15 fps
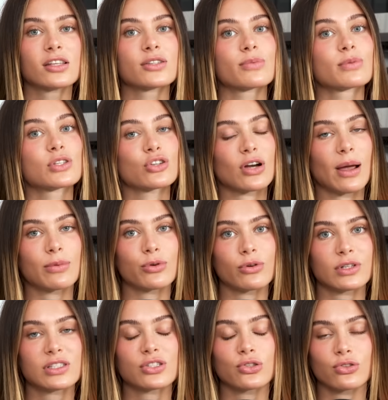subscribe
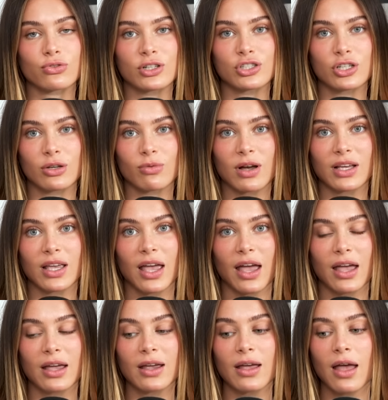to us,
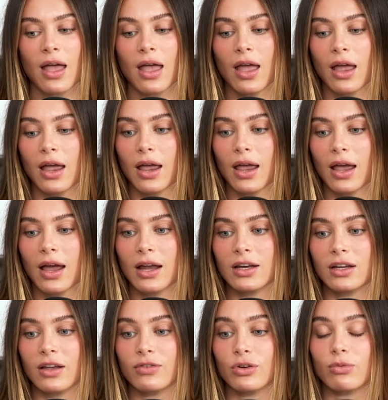3G1K.
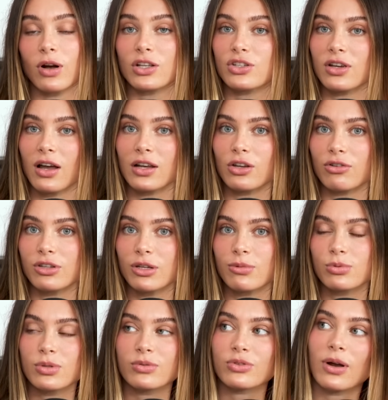And if you're watching on
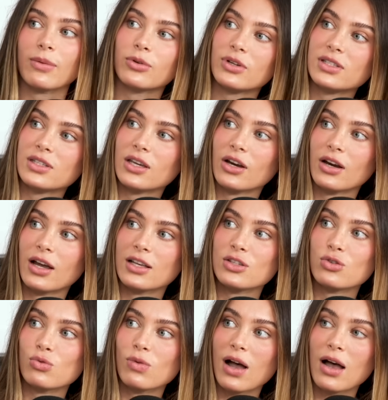YouTube, subscribe to us here
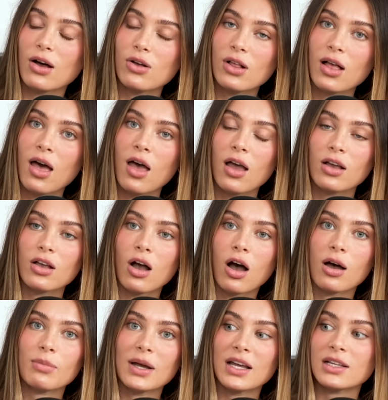as well.
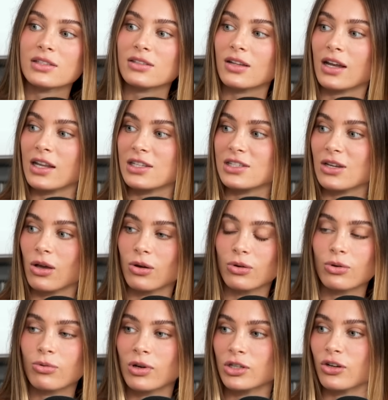Comment, let us know
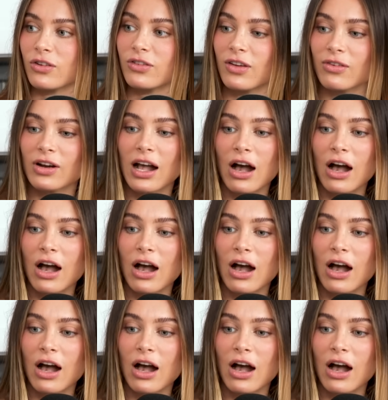who had your favorite